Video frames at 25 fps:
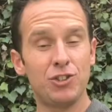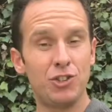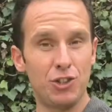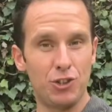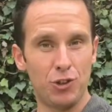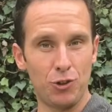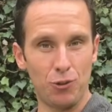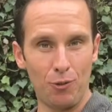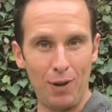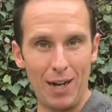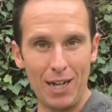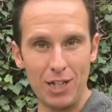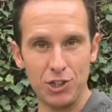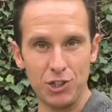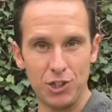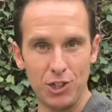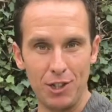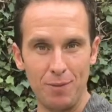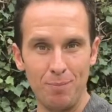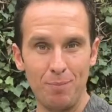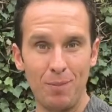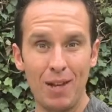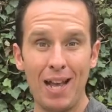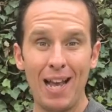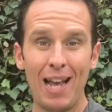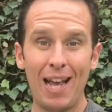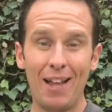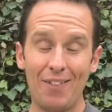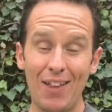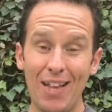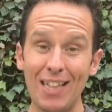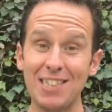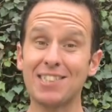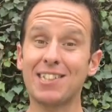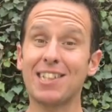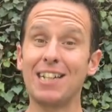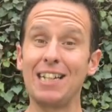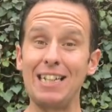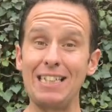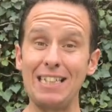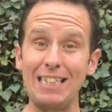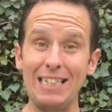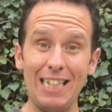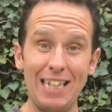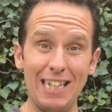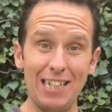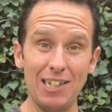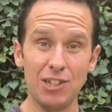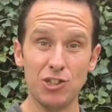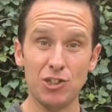to direction, and that's going to
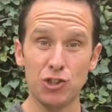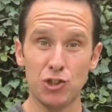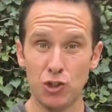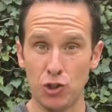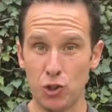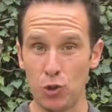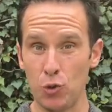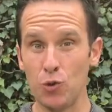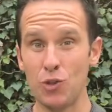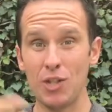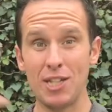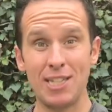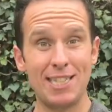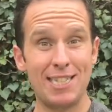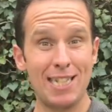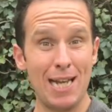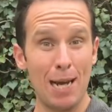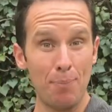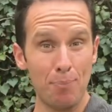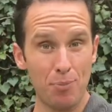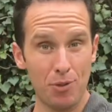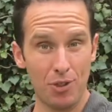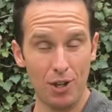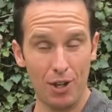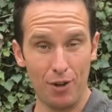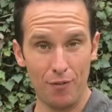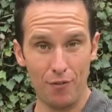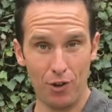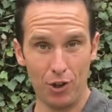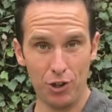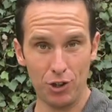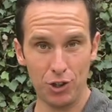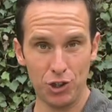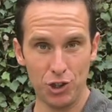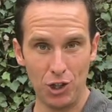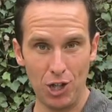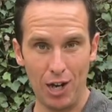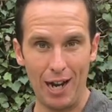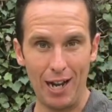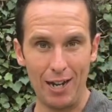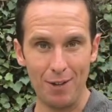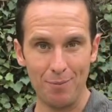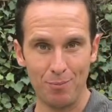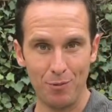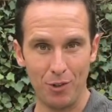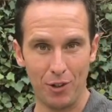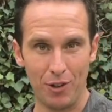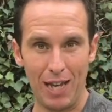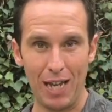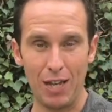lead us to the depth of our shot.
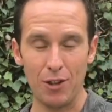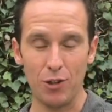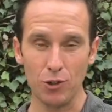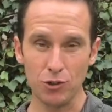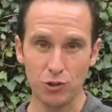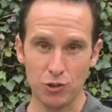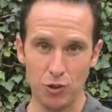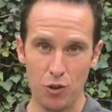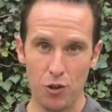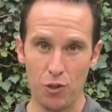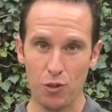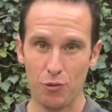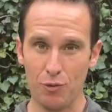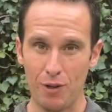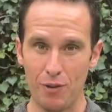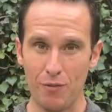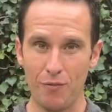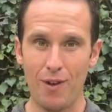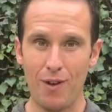Okay, those are the three